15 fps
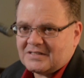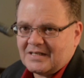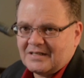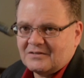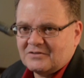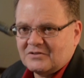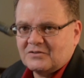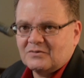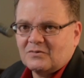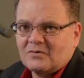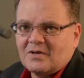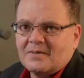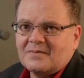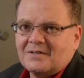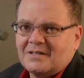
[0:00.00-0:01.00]
side too,
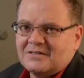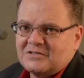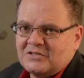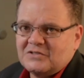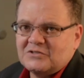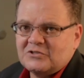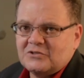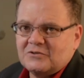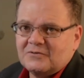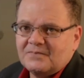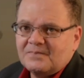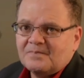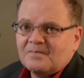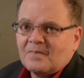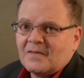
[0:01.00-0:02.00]
where I'm gonna teach you
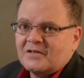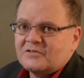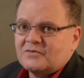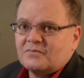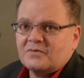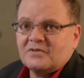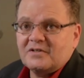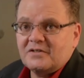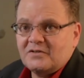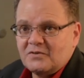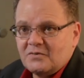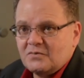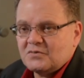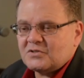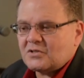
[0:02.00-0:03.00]
to really
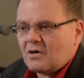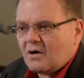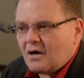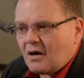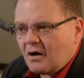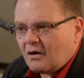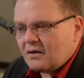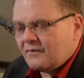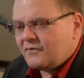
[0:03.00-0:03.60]
use all